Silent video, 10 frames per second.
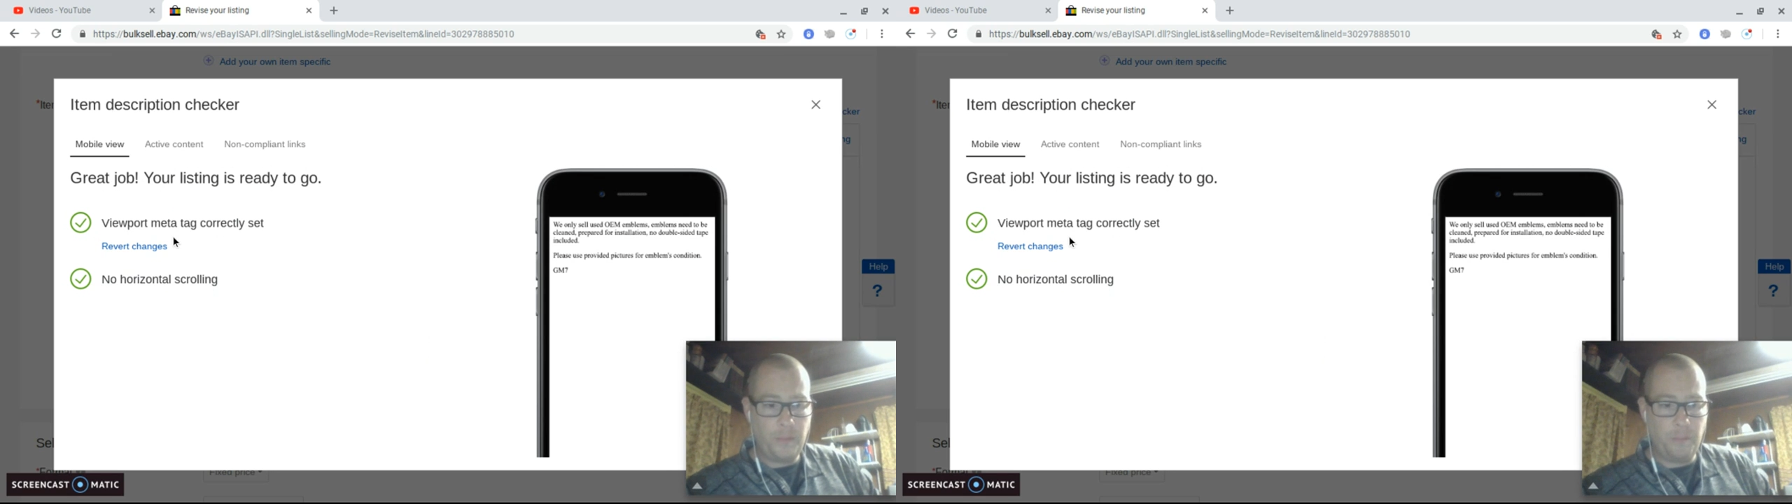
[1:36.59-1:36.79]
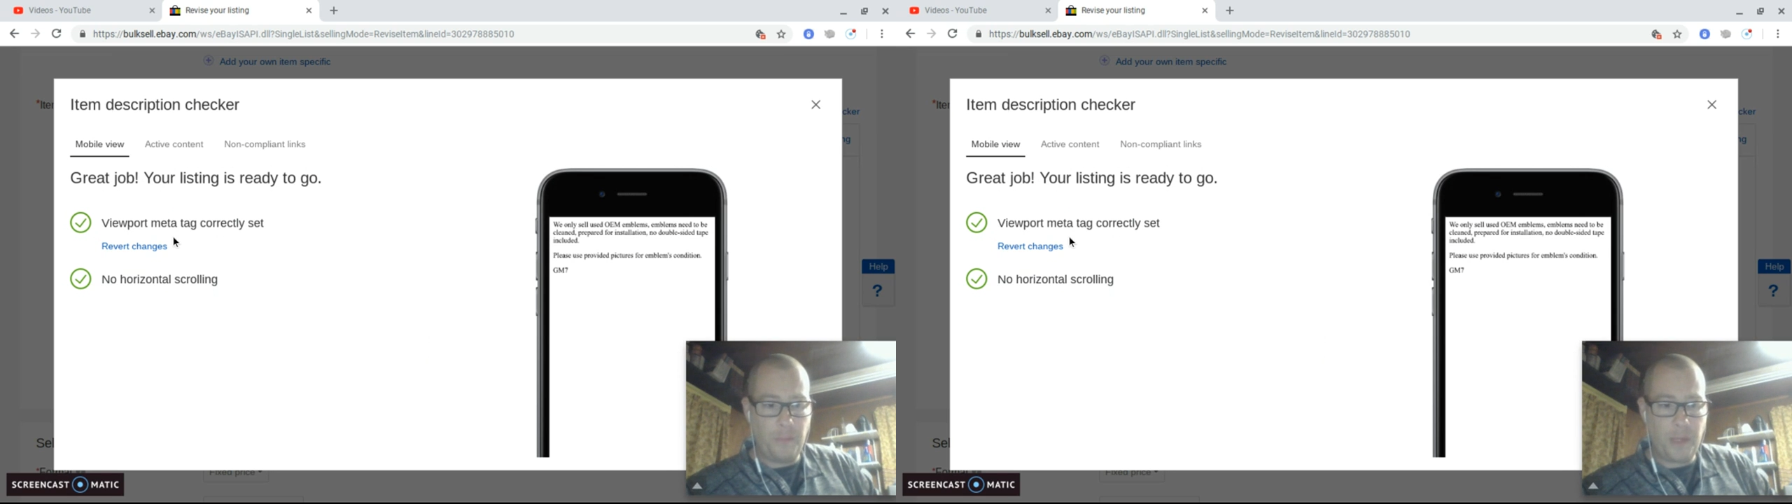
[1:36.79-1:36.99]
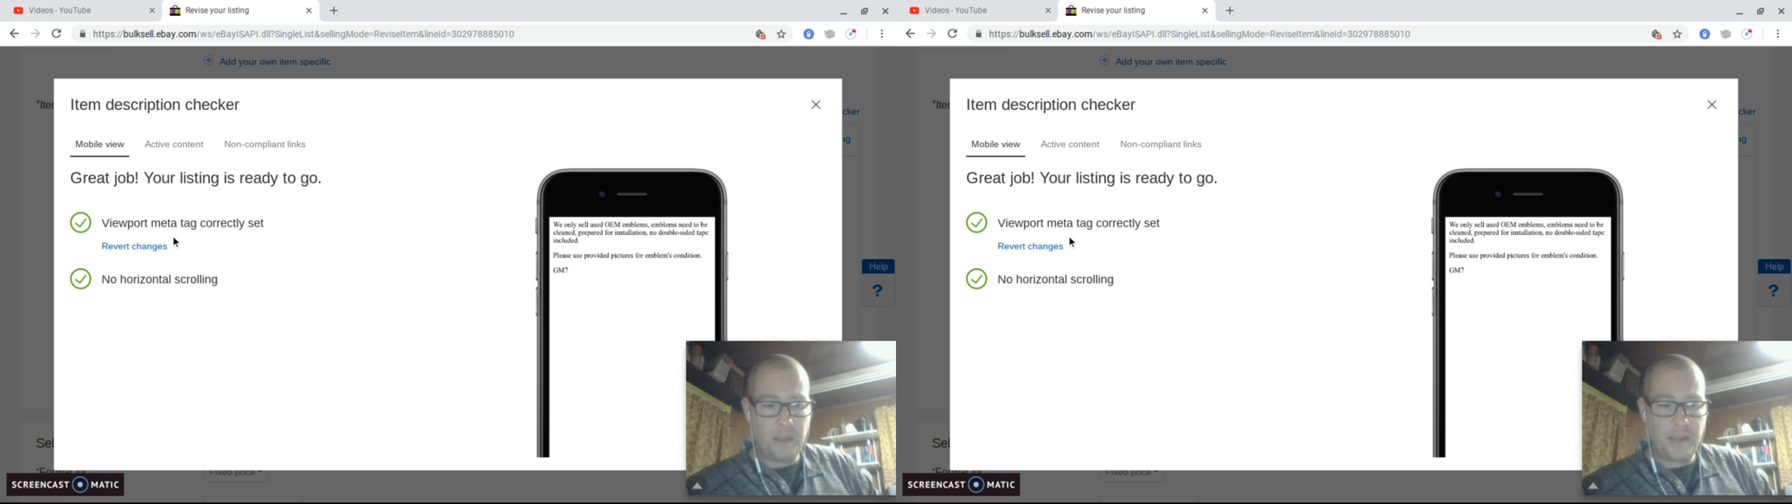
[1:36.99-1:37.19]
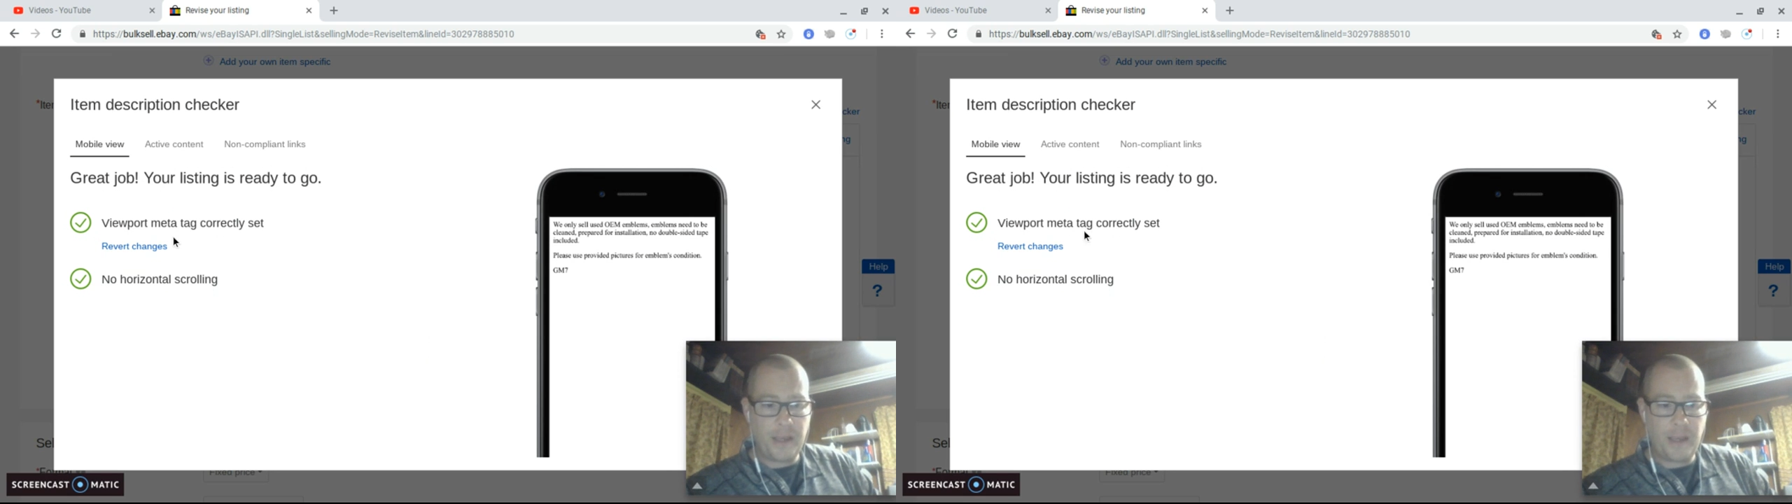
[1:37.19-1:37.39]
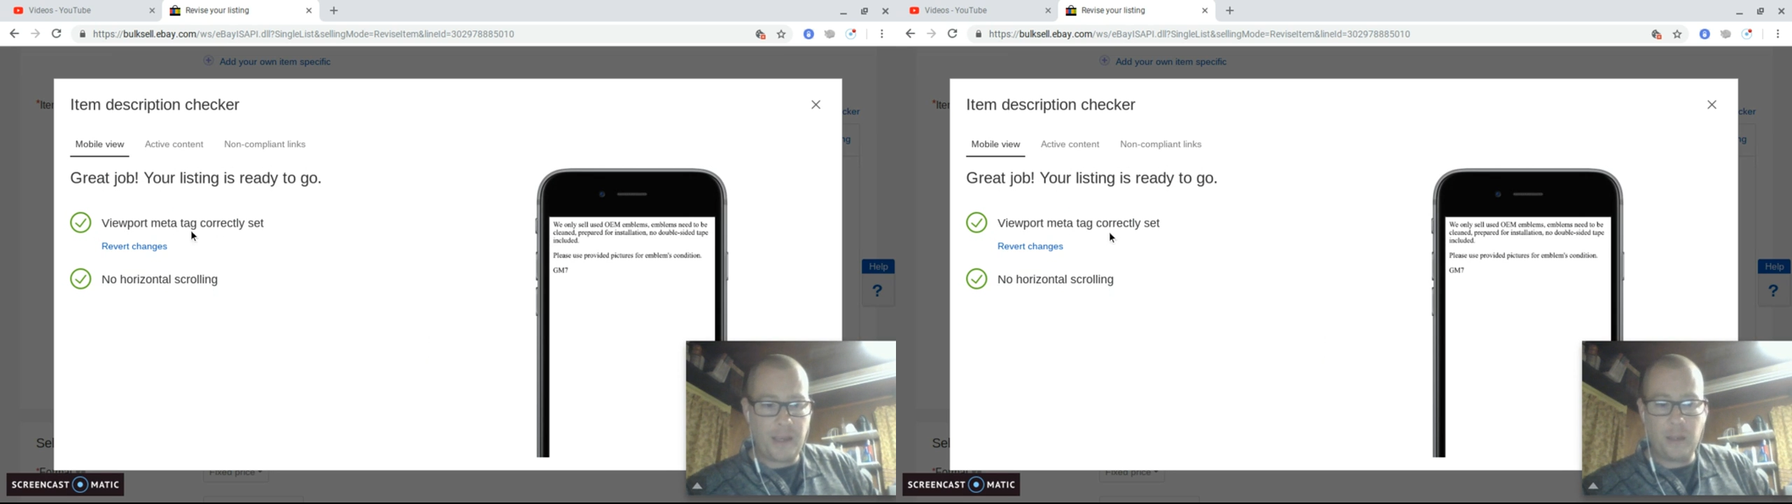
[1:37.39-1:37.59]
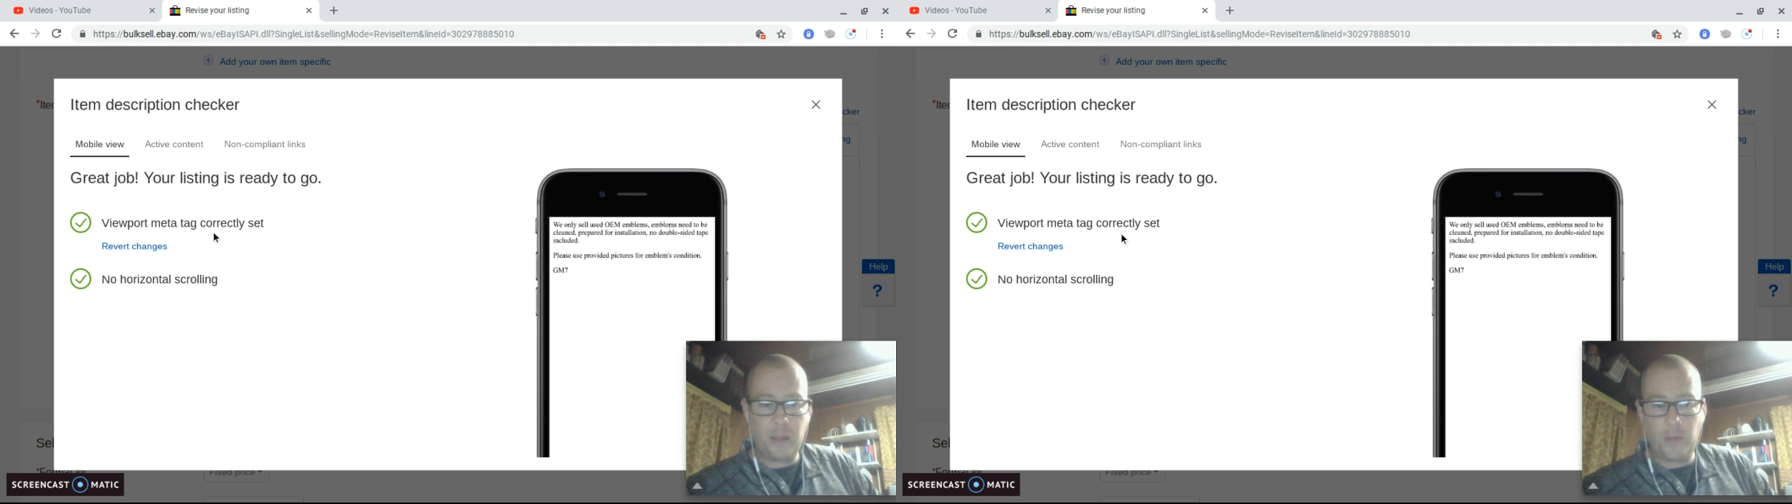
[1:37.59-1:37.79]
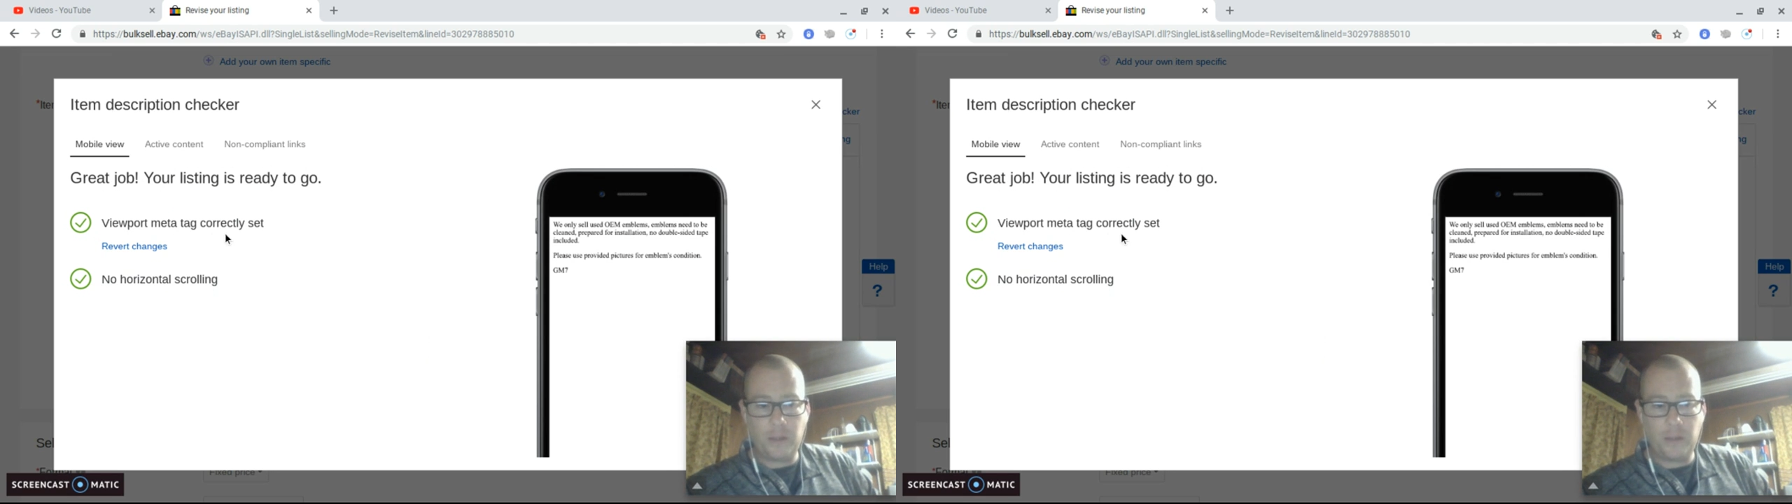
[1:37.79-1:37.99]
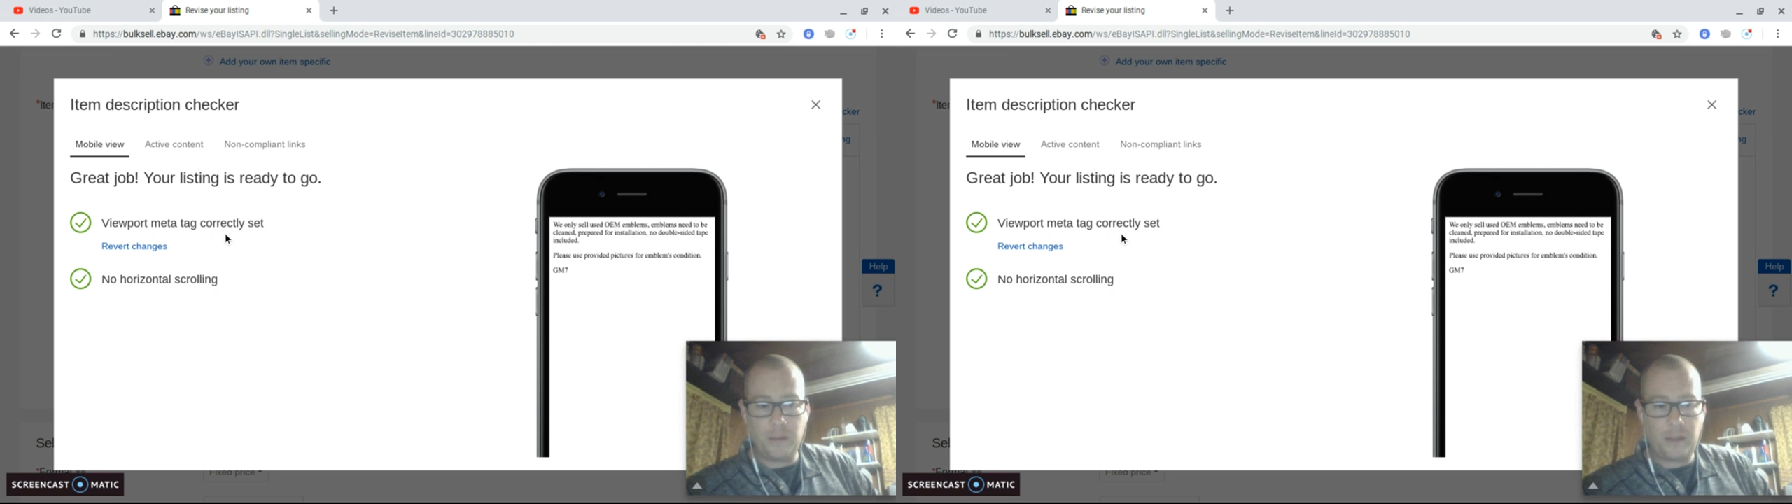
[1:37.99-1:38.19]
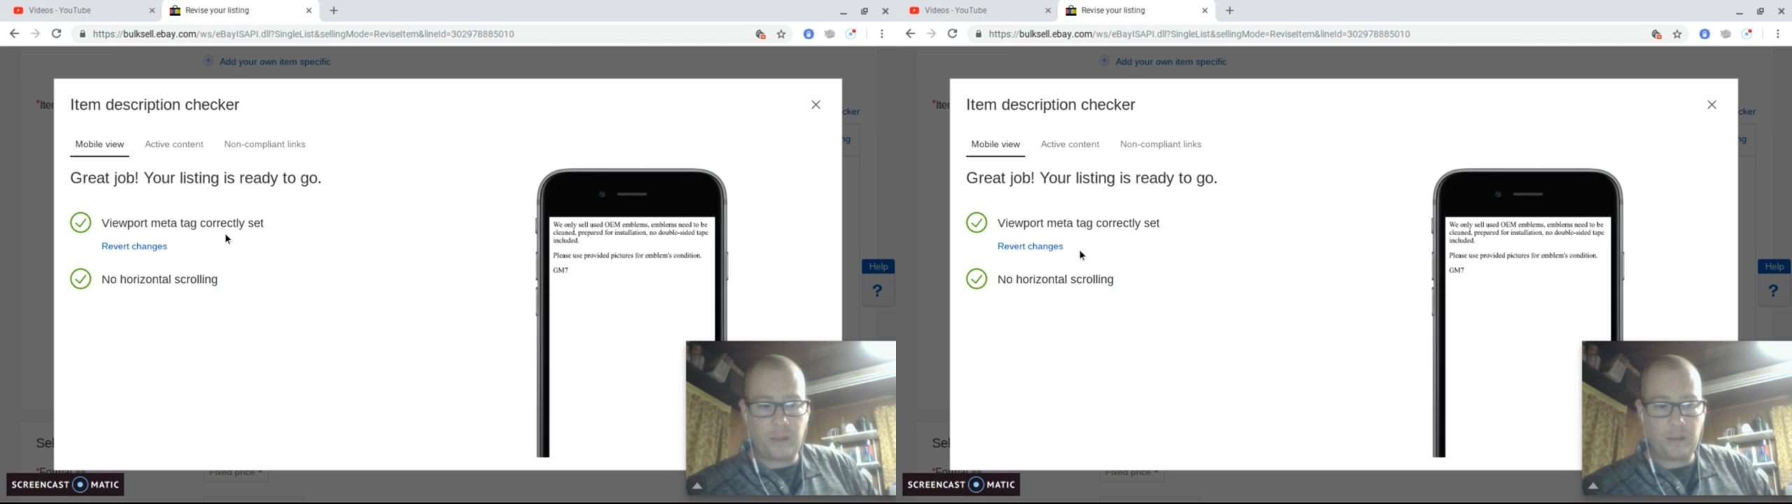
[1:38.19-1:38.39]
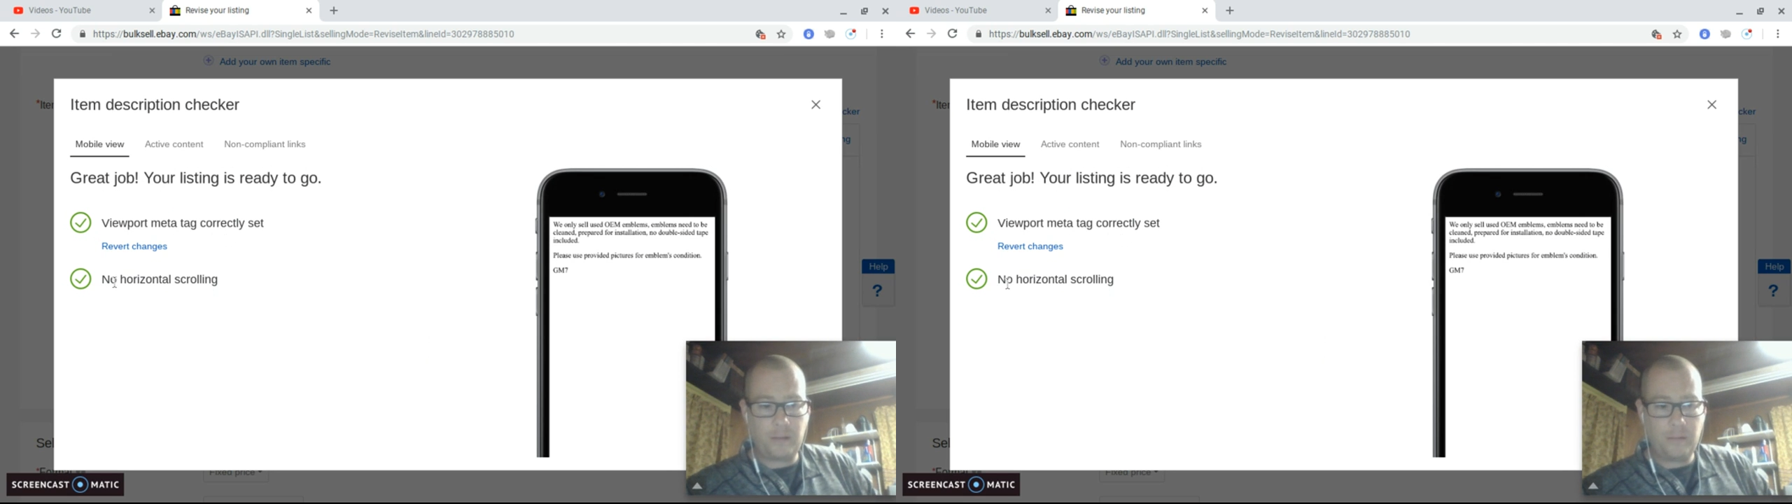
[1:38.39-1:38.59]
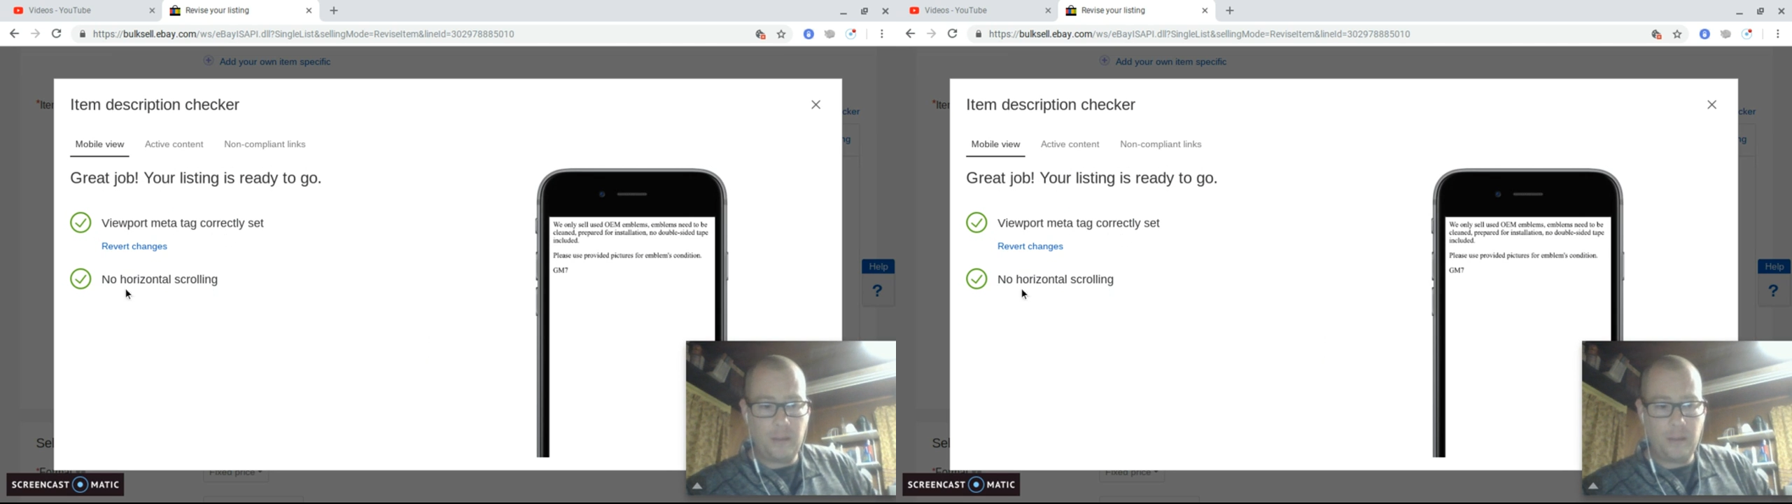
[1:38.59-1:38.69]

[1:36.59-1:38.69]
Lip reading: meta tag correctly set.